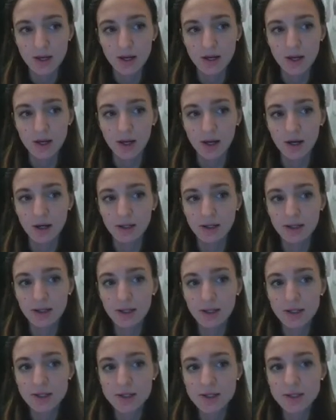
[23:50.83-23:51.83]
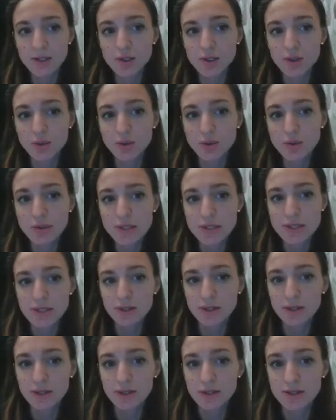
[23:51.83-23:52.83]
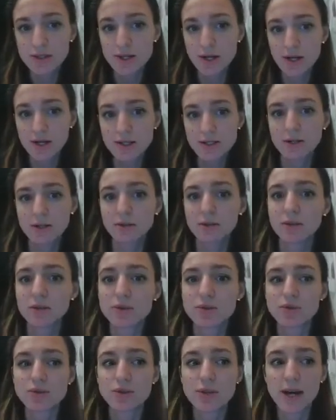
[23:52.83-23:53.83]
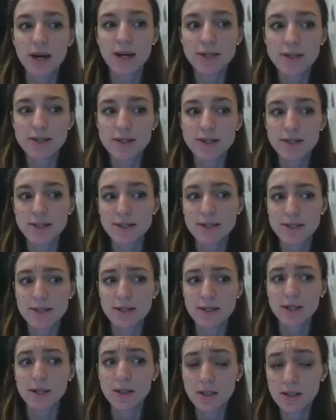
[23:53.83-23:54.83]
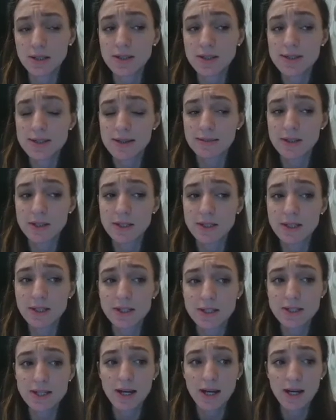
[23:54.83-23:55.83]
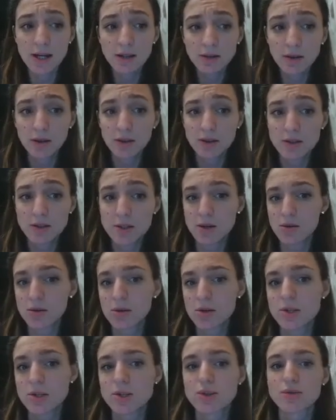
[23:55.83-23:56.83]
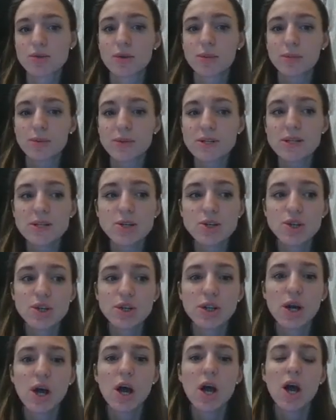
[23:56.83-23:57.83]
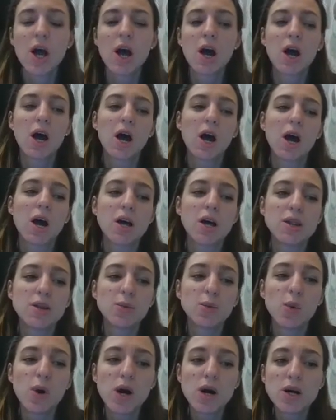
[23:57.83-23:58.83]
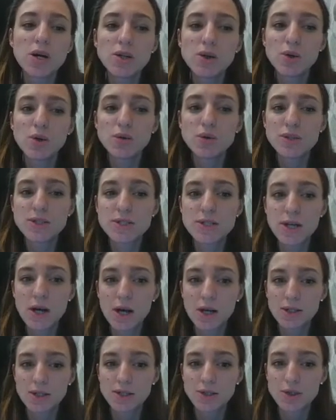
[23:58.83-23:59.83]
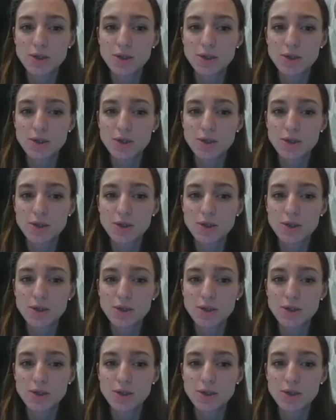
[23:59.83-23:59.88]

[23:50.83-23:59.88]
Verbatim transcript: Uh, he introduced the title to dentists in, uh, in 1710, and according to the position, uh, the one who decided